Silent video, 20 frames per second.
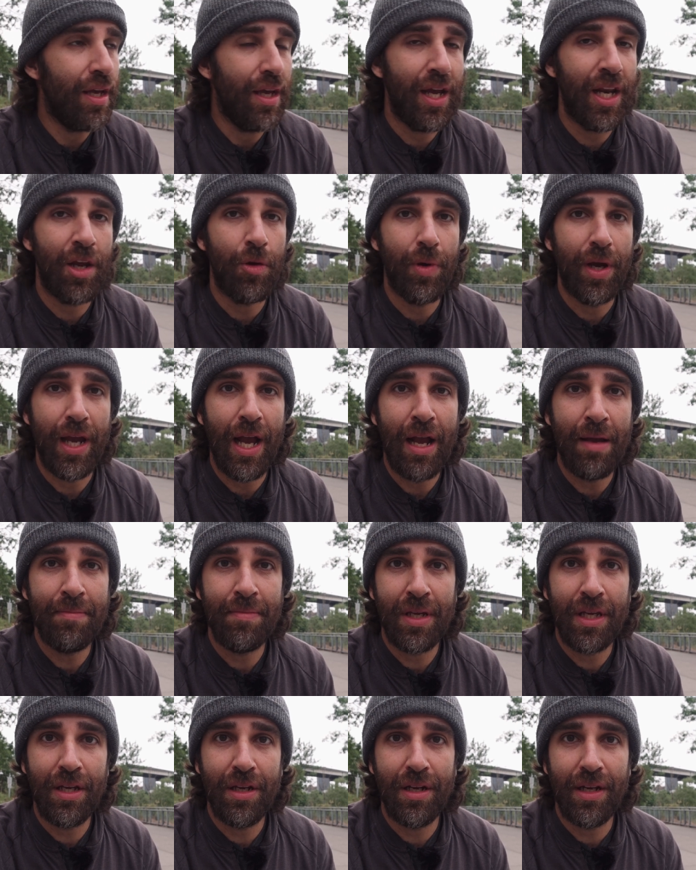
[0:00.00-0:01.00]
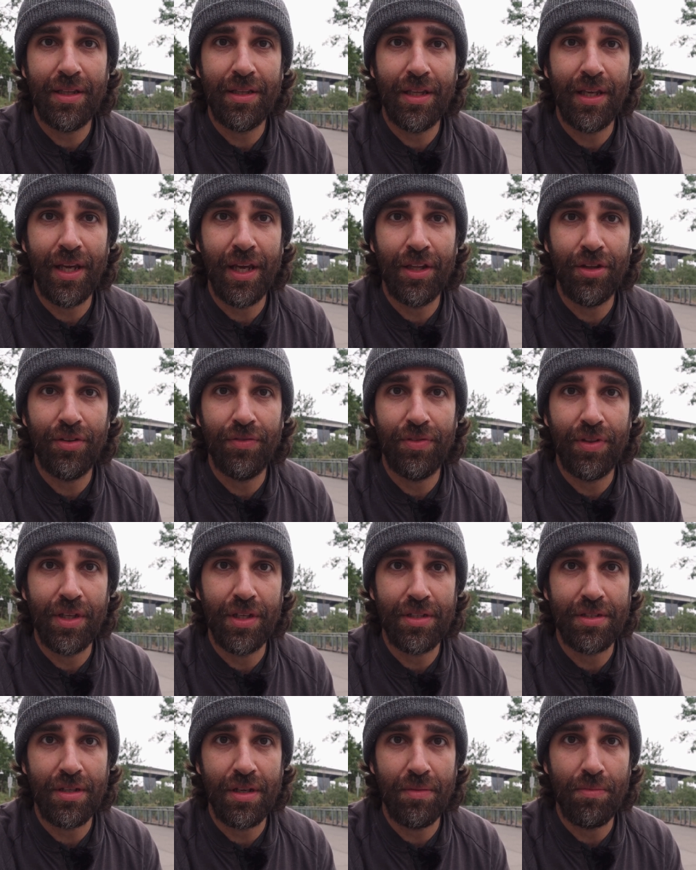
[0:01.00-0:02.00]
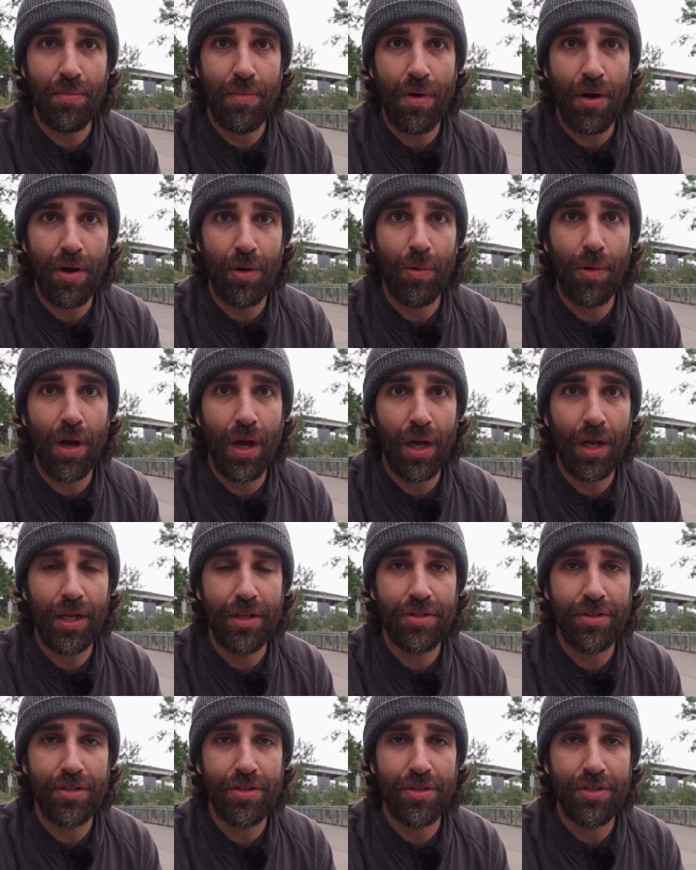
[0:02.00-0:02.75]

Anyway, I'm here at the end of this uh, boardwalk.